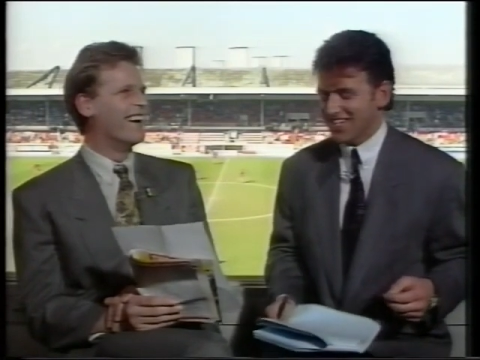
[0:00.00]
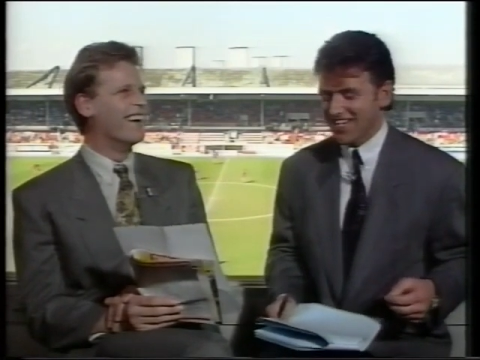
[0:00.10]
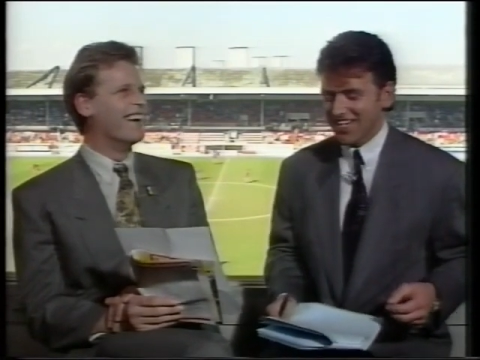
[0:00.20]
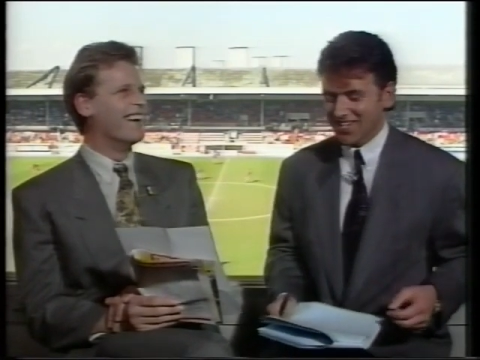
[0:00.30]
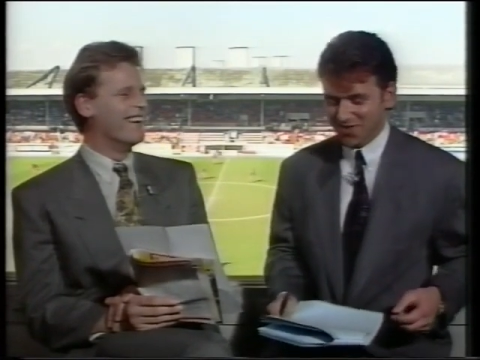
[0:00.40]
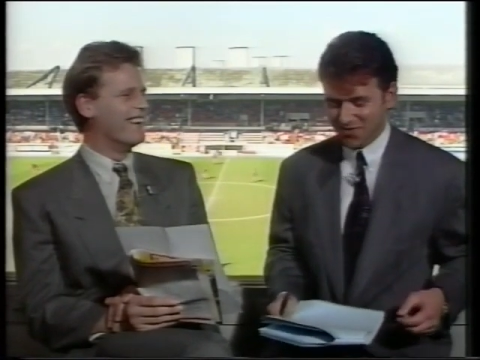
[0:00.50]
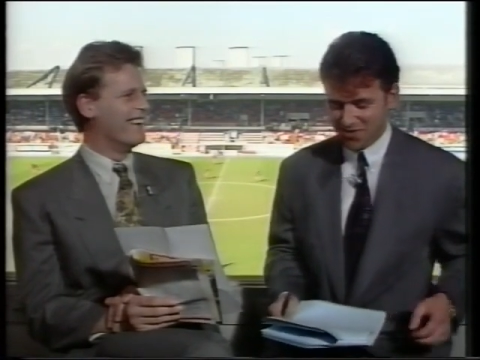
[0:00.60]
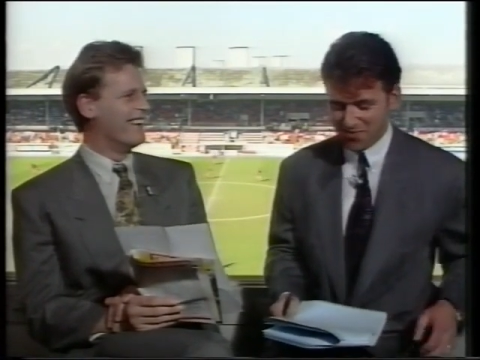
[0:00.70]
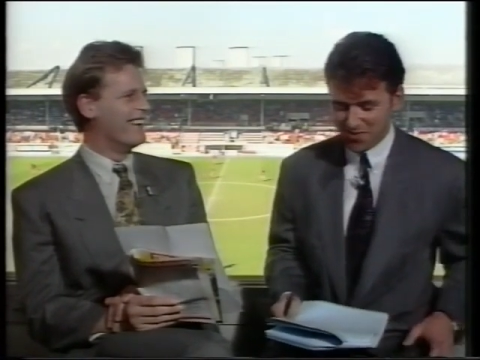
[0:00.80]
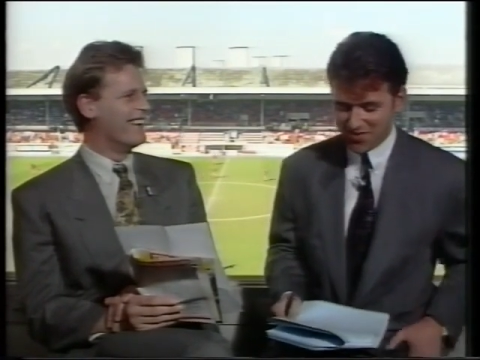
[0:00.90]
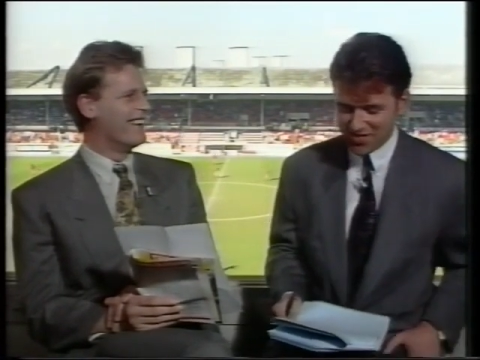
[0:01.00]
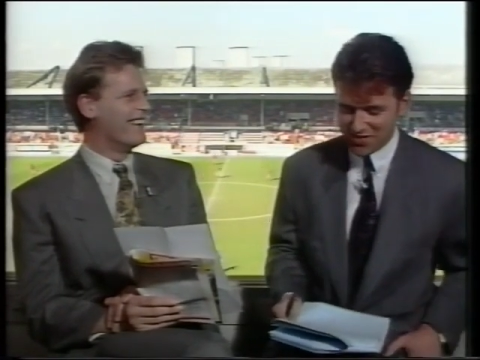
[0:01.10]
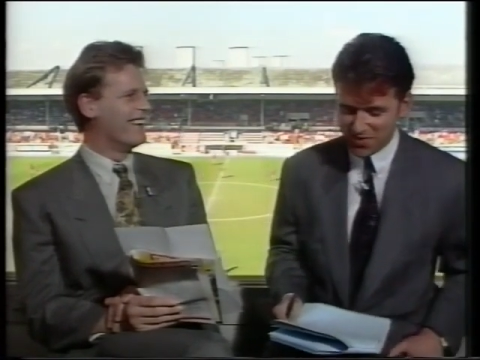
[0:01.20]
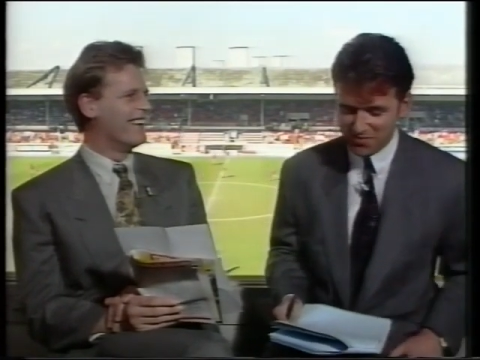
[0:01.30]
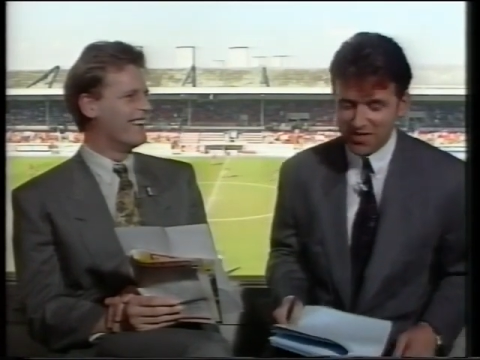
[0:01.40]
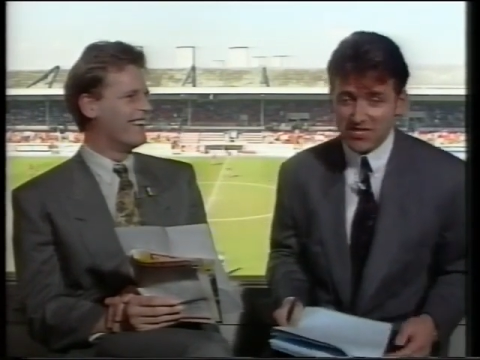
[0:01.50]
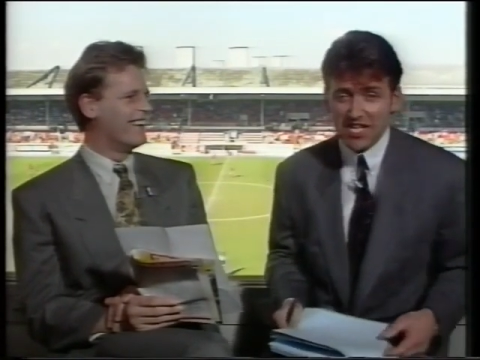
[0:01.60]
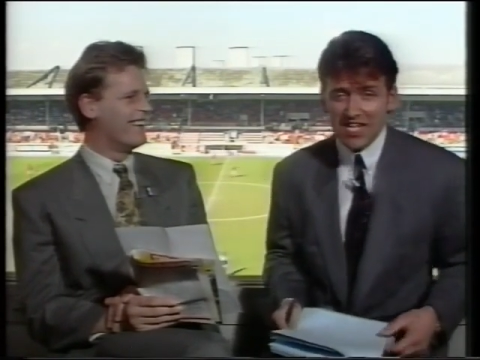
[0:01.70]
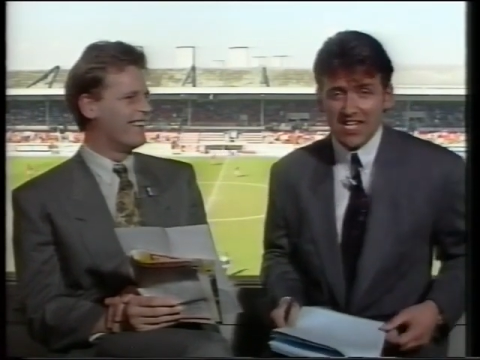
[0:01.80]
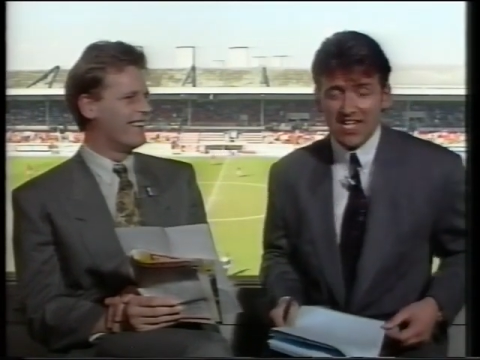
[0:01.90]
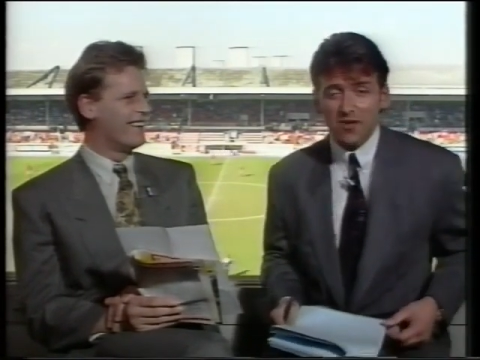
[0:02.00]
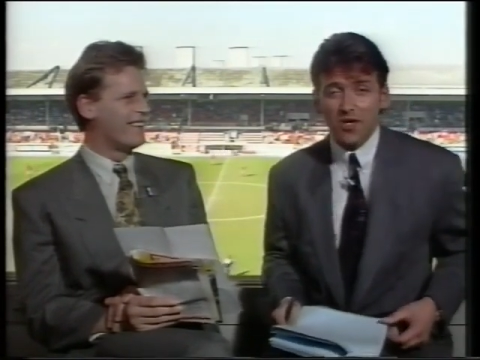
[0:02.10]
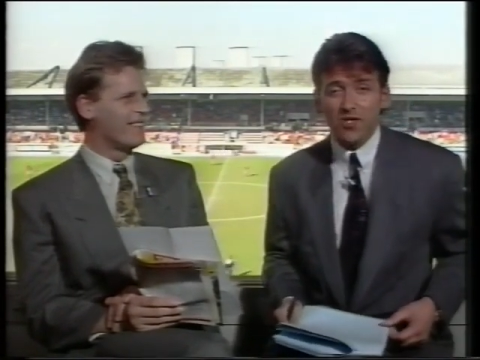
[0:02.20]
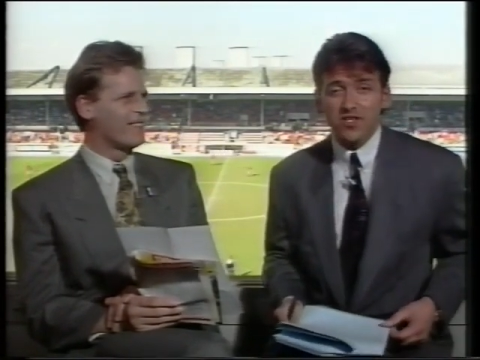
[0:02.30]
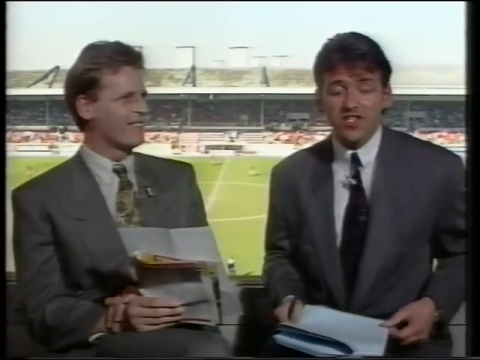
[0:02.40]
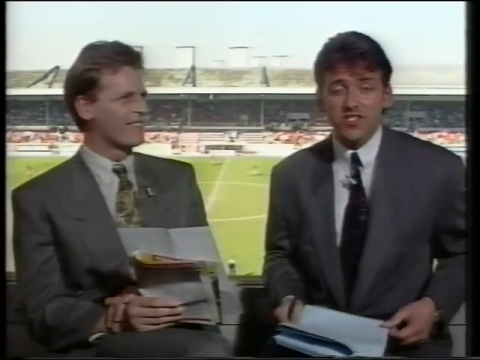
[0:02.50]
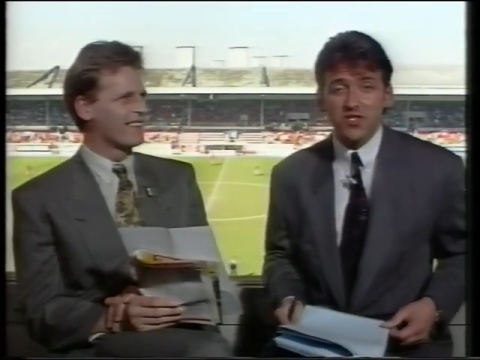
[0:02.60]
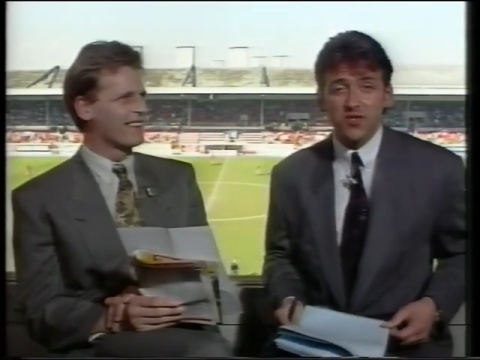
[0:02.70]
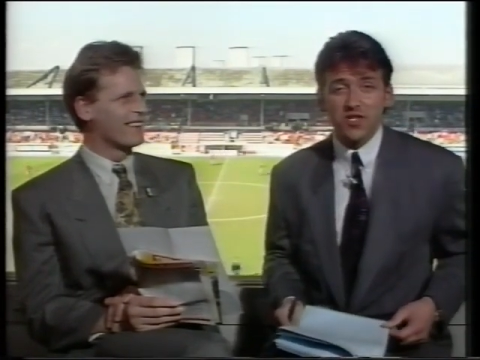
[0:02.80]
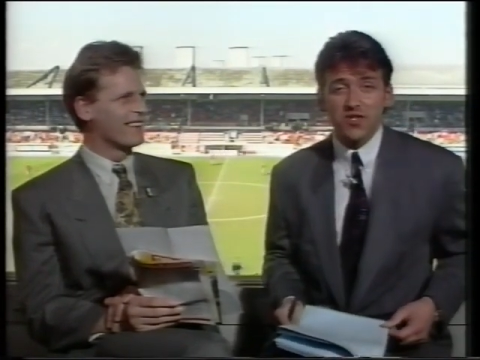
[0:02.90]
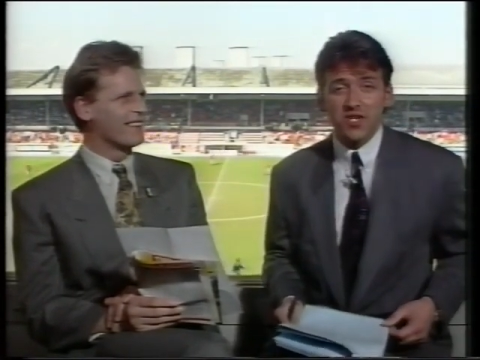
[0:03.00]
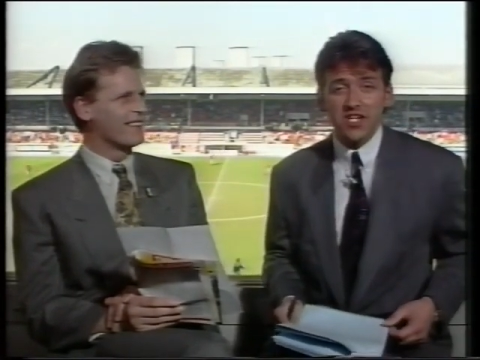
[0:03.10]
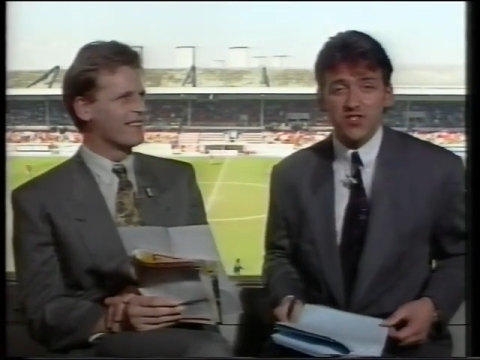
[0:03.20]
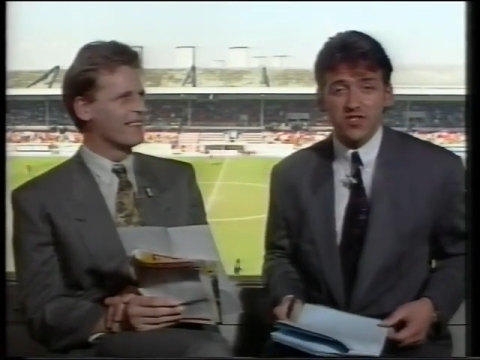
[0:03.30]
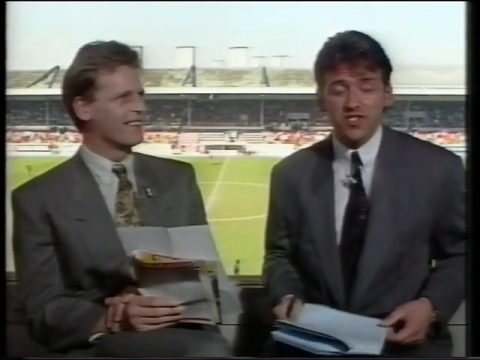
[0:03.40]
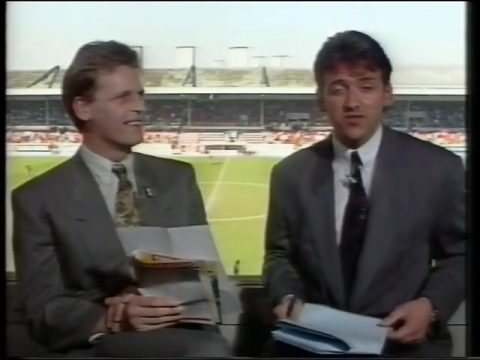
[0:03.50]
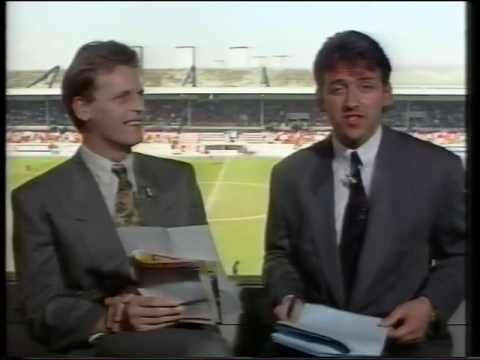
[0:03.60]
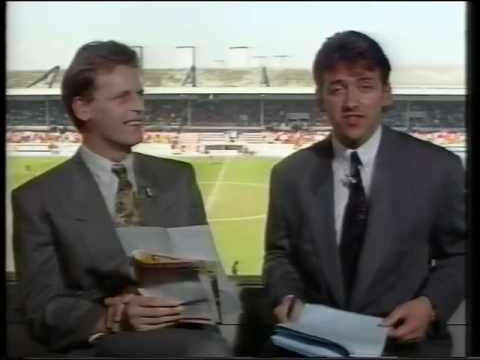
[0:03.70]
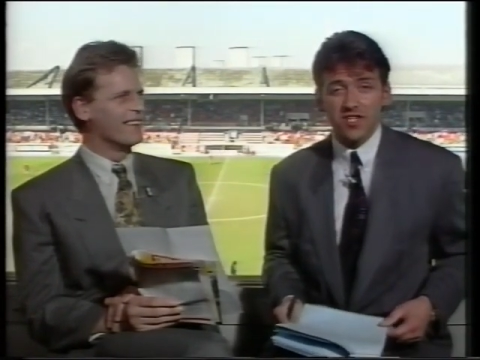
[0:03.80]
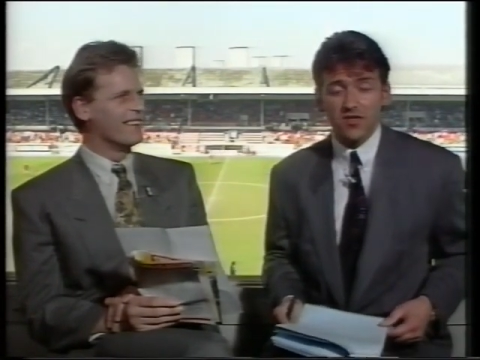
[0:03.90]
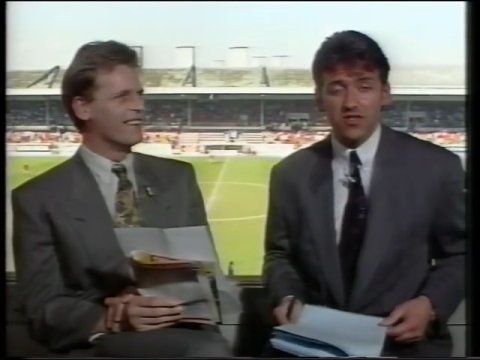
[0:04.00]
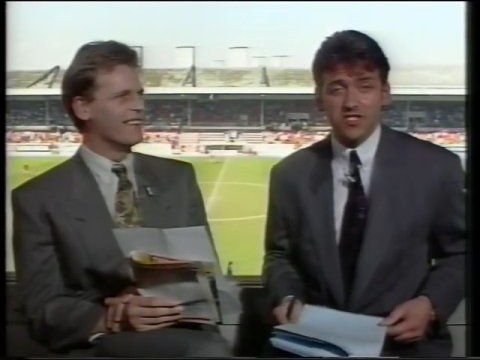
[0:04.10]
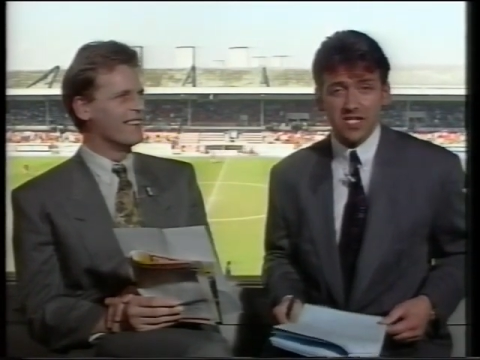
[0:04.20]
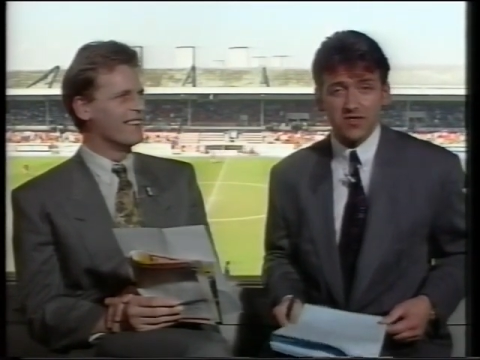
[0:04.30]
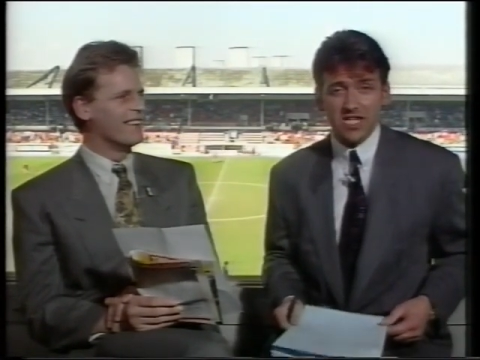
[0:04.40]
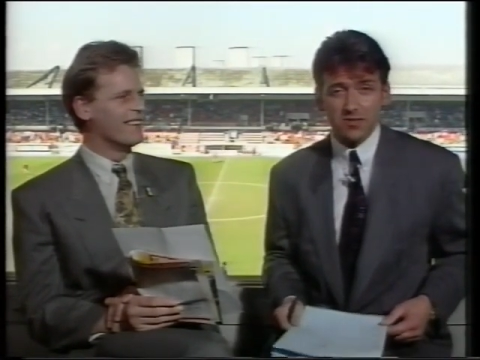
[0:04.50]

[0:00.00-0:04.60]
Speaker 1: uh, gone for the moment, thanks very much. Now on to Rangers. Well, they lost out to